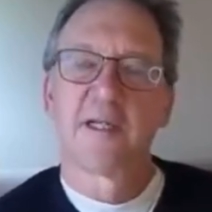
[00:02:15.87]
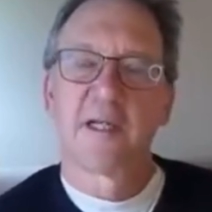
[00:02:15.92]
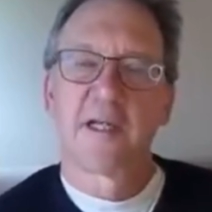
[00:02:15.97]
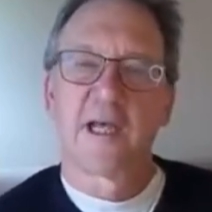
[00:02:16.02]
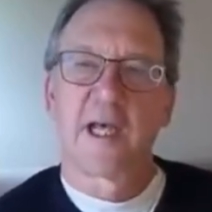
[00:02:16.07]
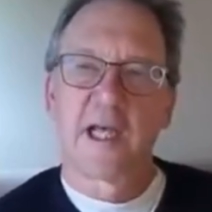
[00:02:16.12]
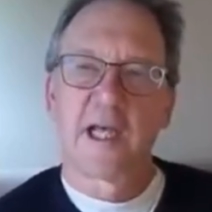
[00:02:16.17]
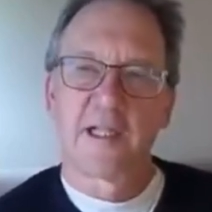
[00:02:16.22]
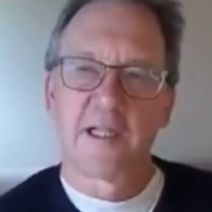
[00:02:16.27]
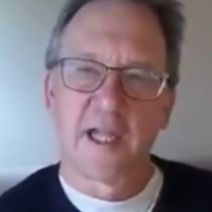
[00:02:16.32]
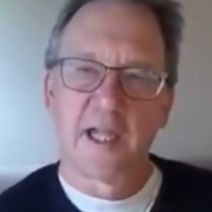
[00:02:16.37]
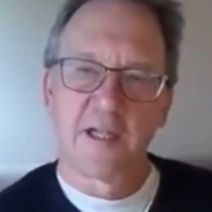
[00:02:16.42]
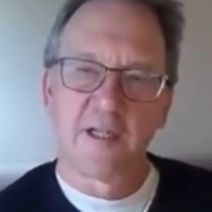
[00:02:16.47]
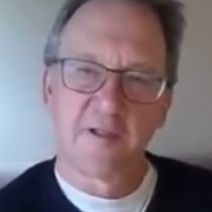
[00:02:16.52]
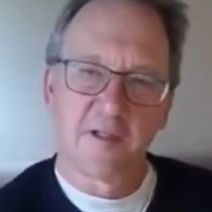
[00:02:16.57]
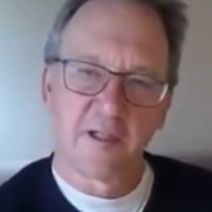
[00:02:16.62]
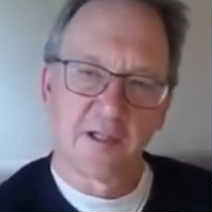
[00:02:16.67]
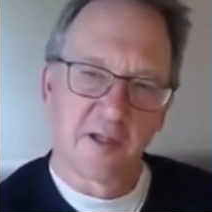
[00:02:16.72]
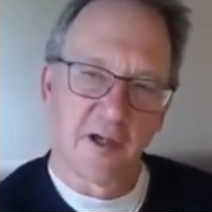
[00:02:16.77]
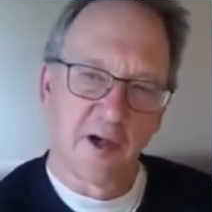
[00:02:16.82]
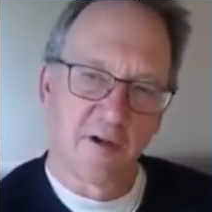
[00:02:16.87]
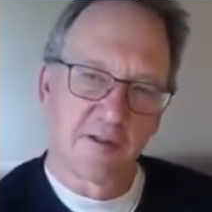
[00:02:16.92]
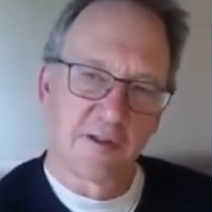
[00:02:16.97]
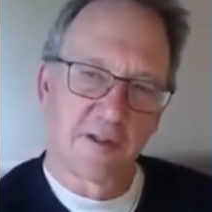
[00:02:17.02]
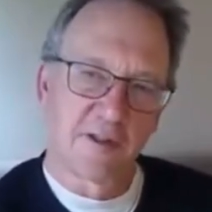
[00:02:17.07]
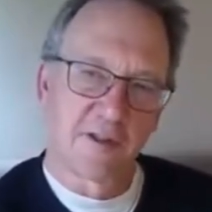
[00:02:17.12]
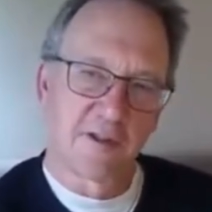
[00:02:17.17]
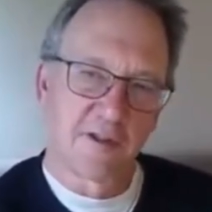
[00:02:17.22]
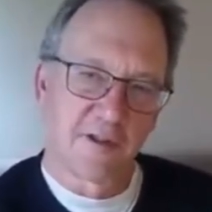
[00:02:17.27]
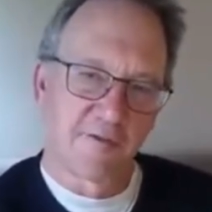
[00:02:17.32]
and then you could go
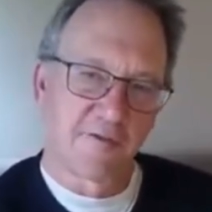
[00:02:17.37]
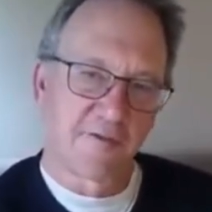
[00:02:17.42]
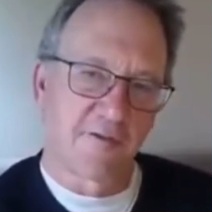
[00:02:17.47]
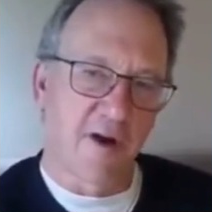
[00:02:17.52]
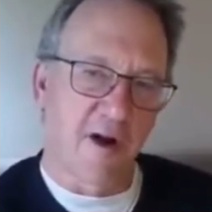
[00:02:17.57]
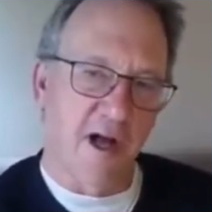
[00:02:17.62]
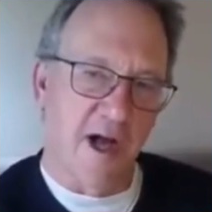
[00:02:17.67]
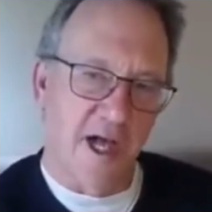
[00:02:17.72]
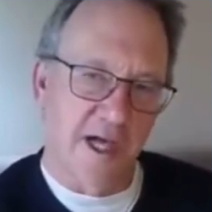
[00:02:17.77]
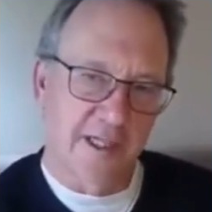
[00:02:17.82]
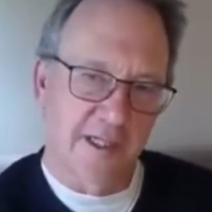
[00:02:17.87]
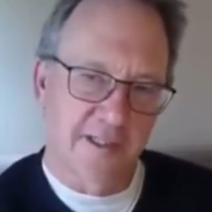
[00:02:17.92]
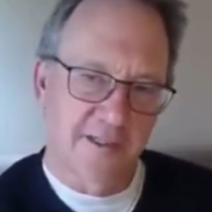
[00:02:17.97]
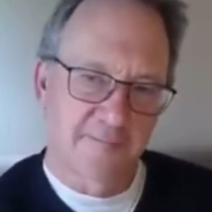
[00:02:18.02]
to the frog.